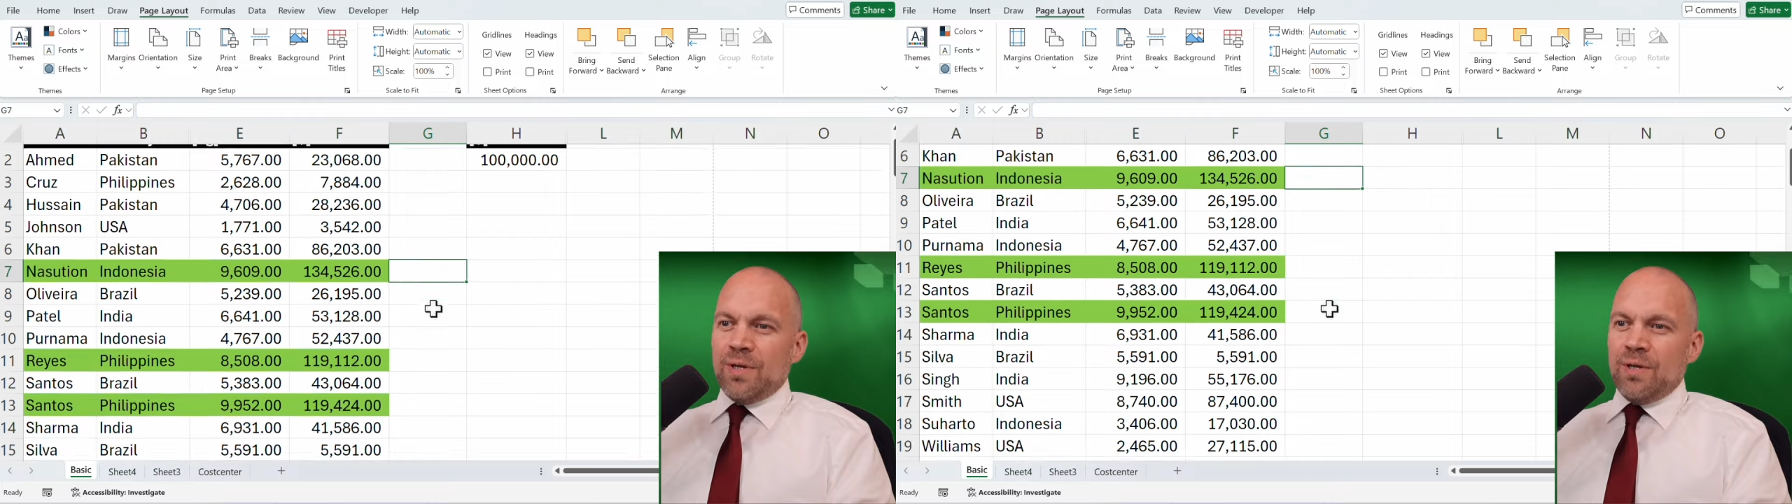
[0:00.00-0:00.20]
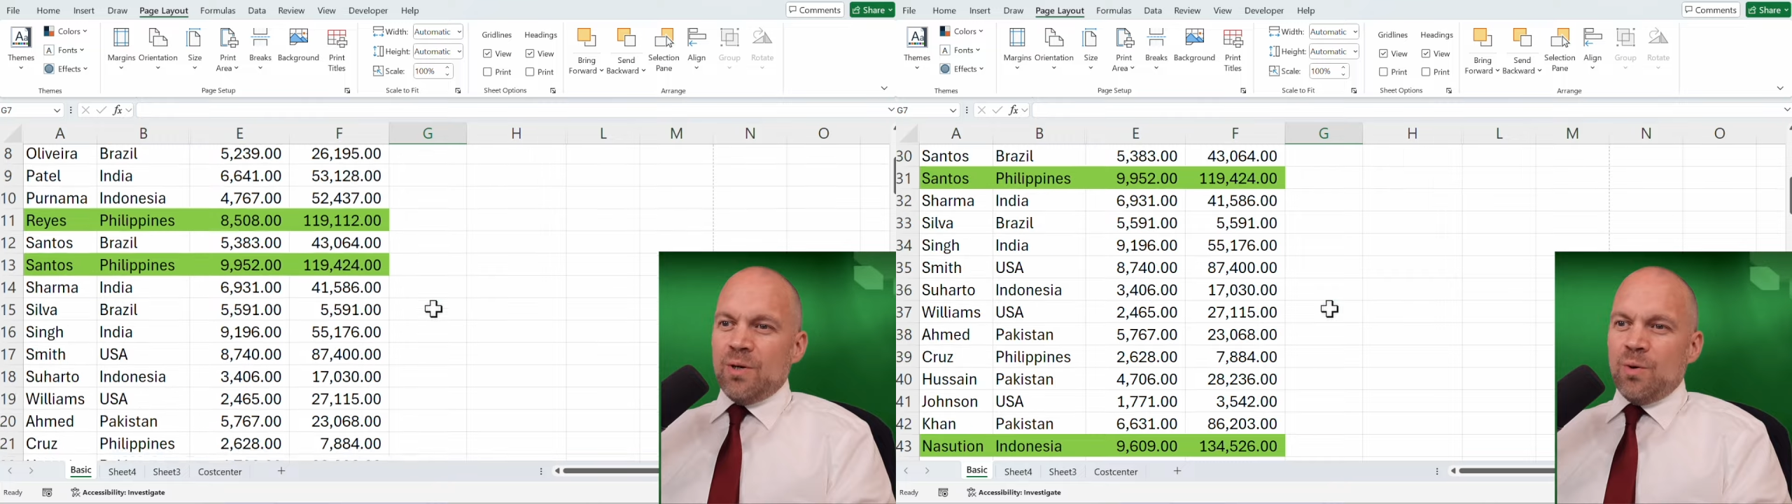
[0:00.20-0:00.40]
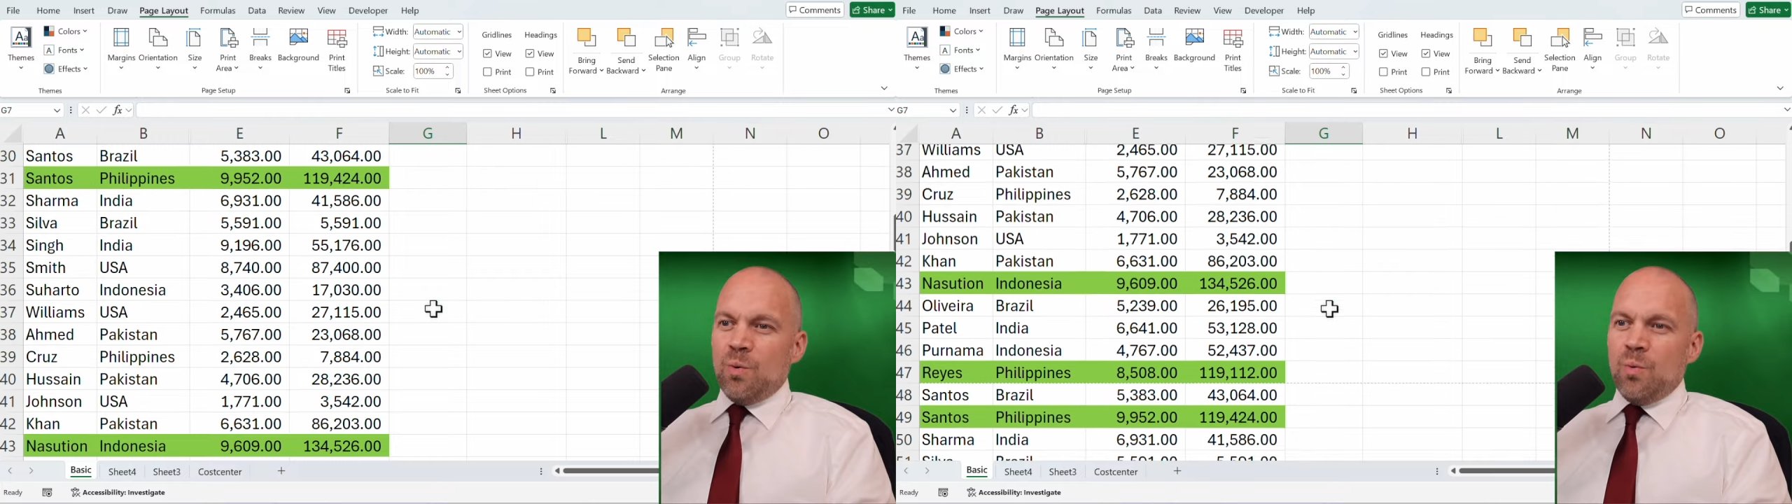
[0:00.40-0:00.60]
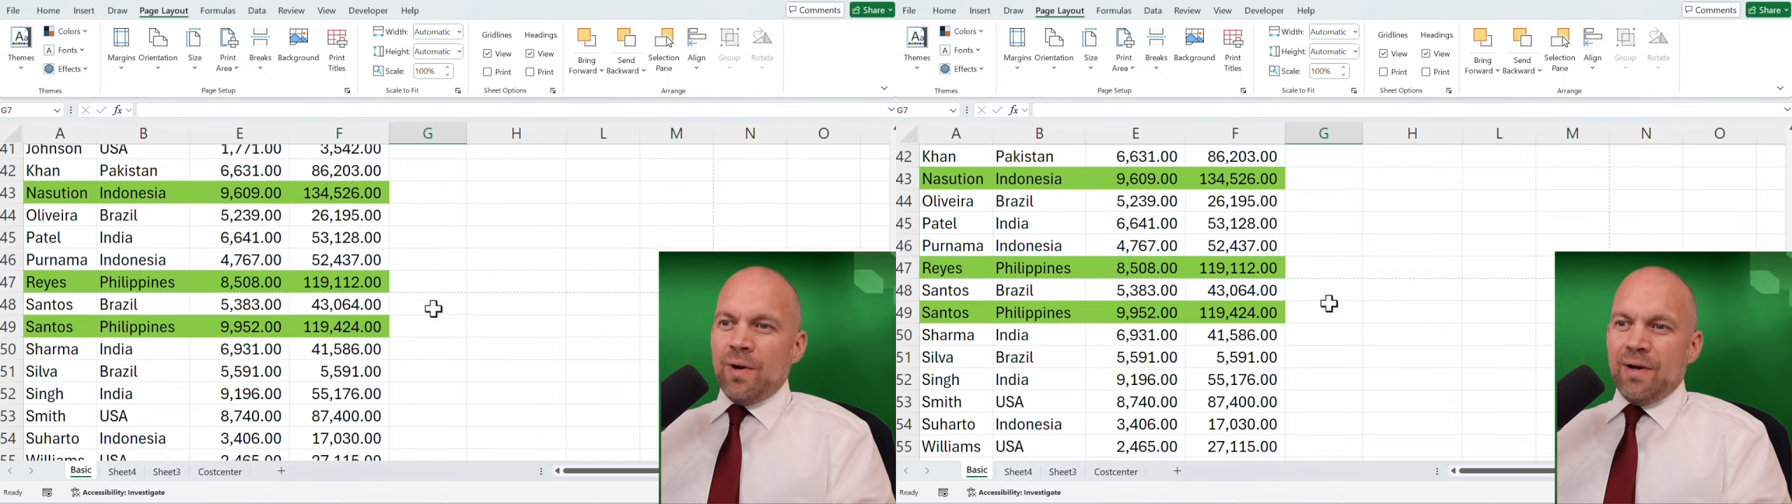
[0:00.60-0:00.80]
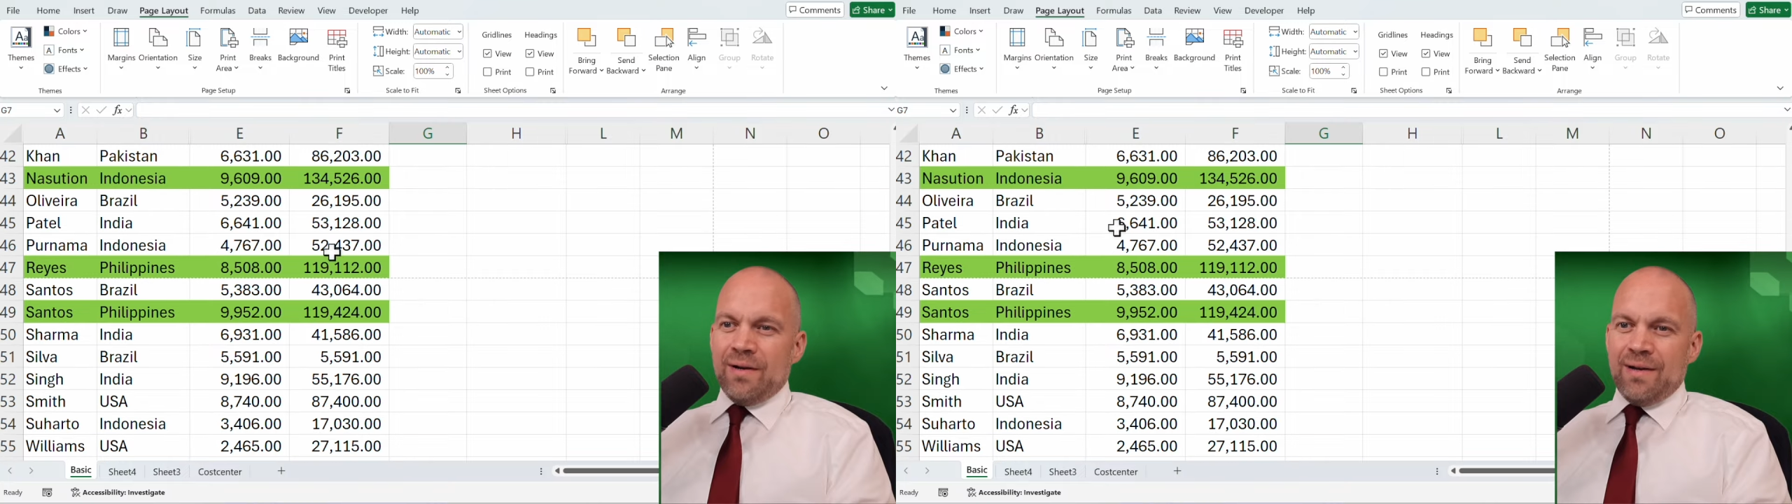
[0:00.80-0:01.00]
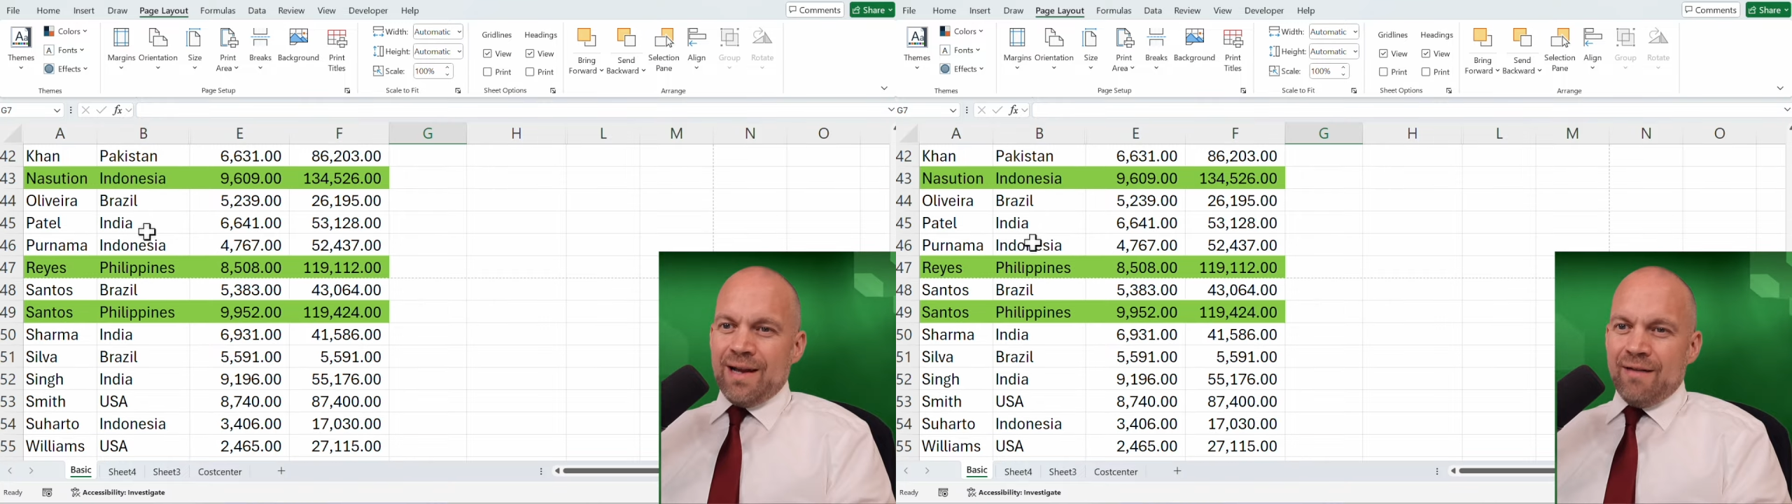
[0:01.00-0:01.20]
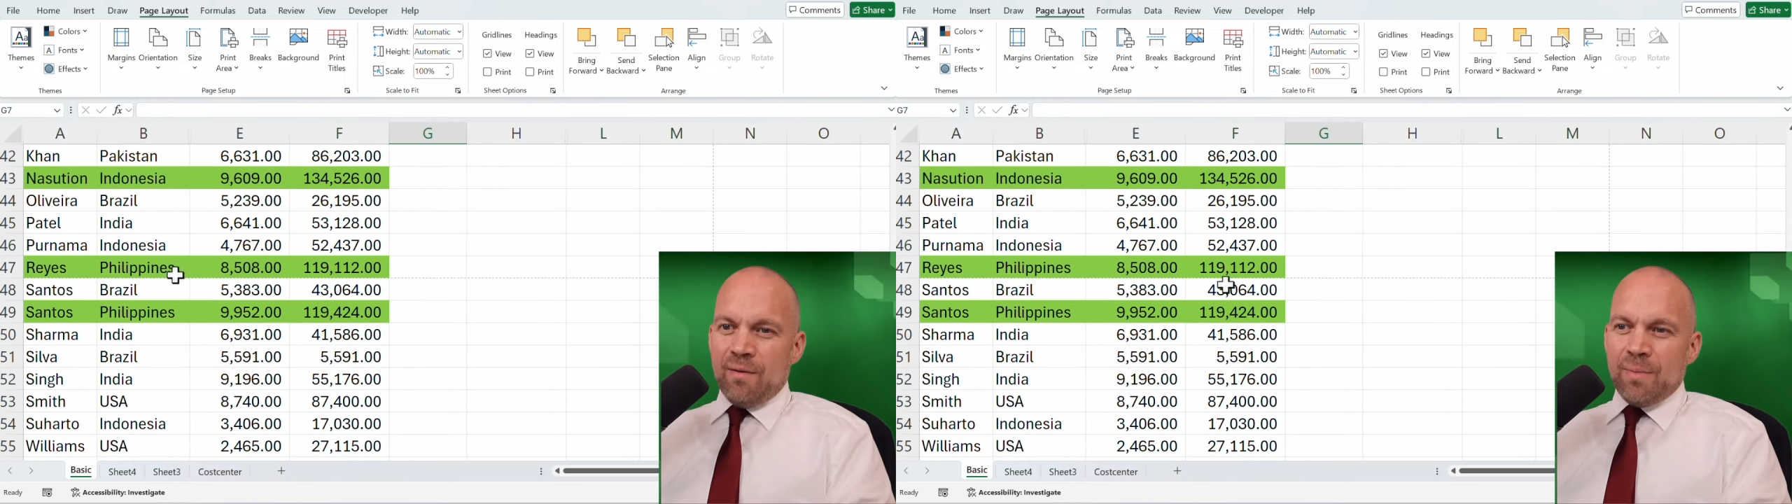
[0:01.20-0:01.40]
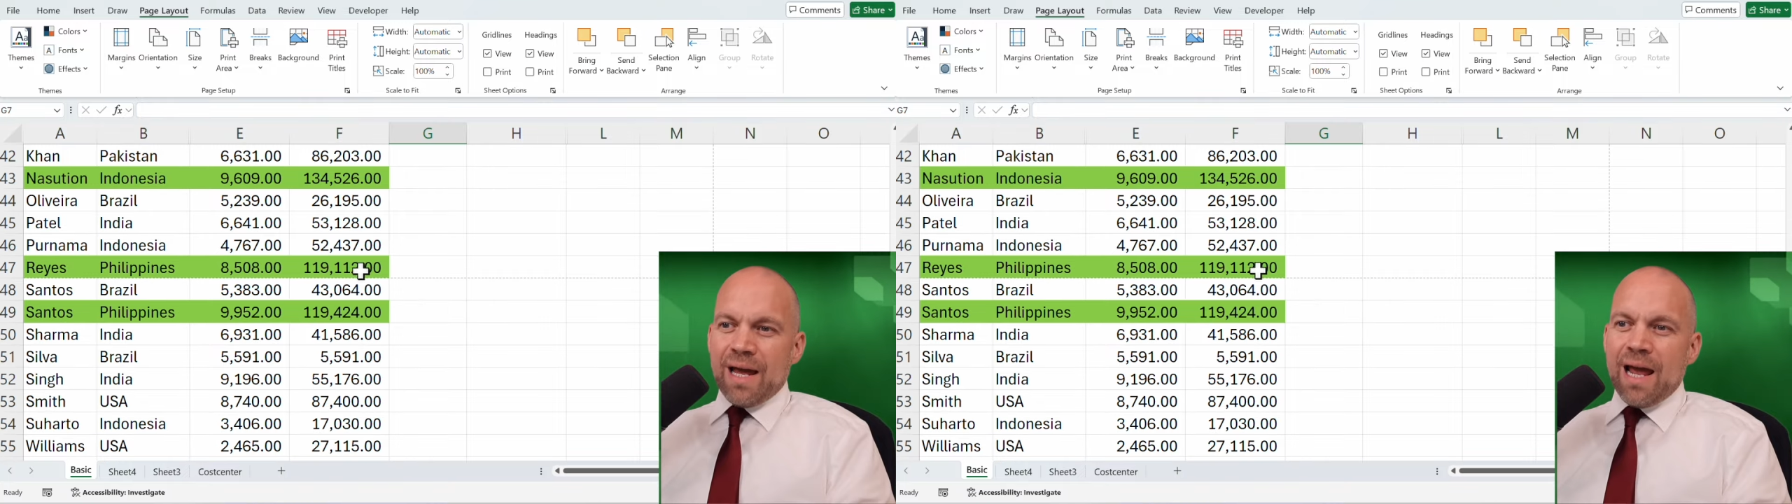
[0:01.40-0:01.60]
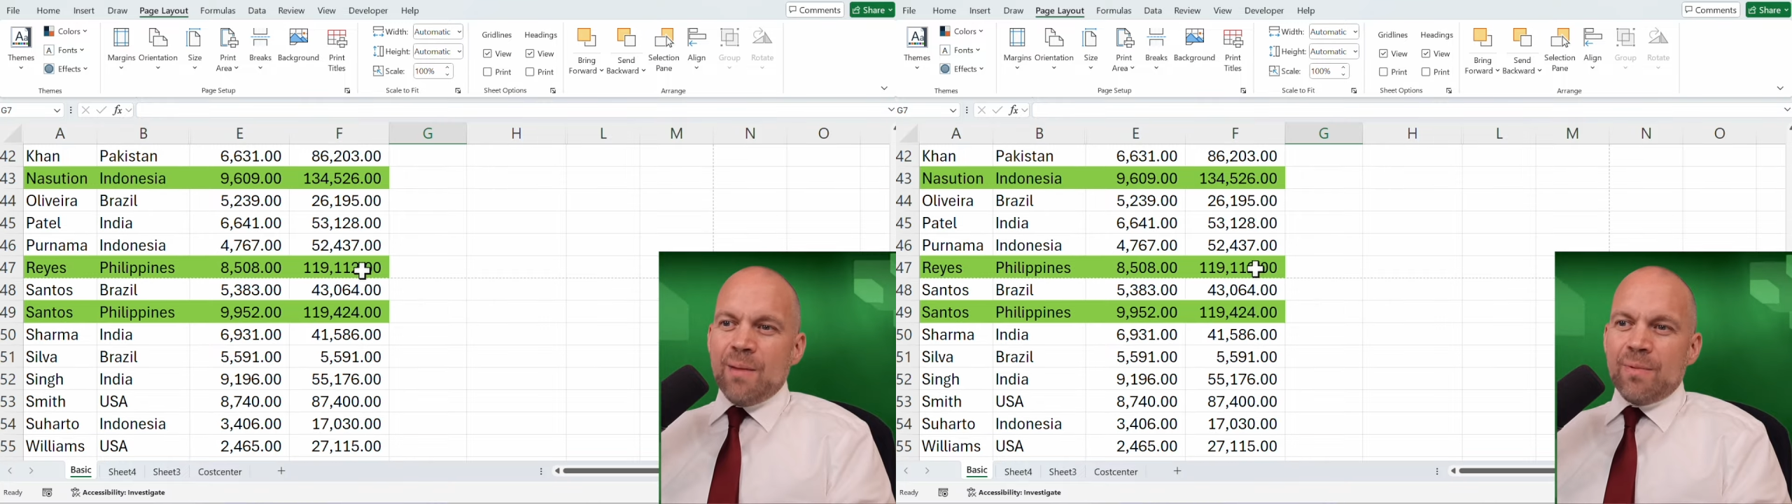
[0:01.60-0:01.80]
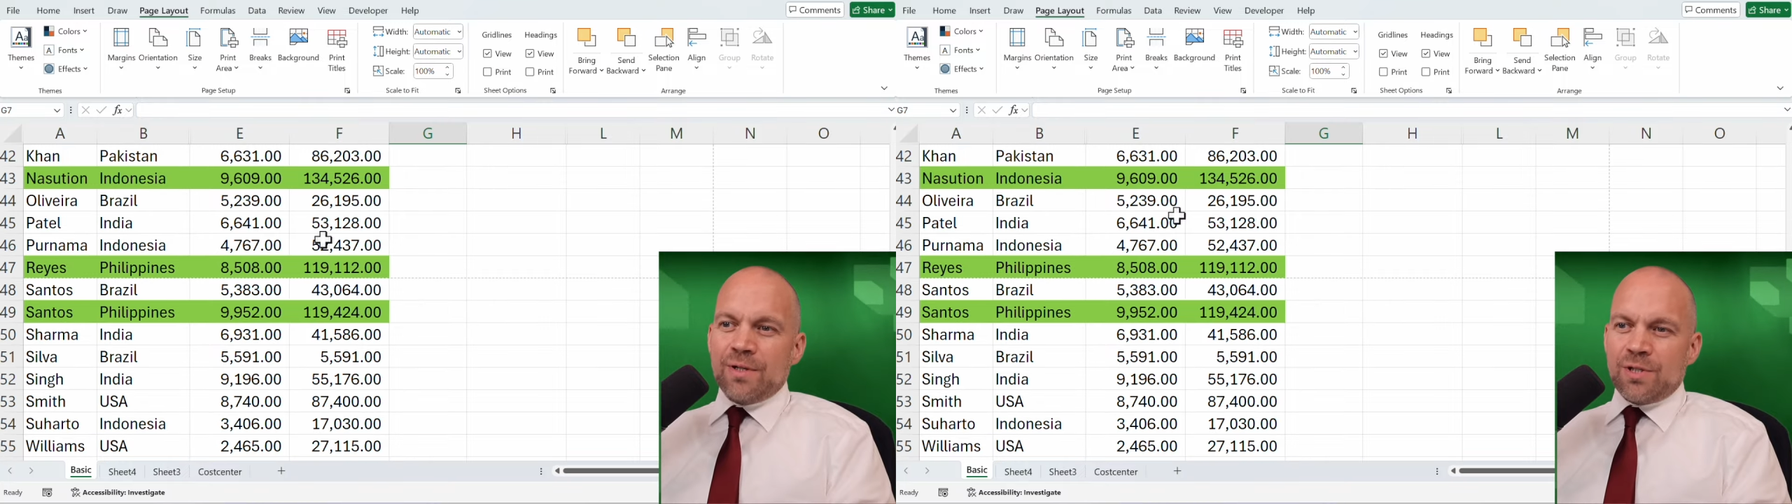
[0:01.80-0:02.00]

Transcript: you will never be able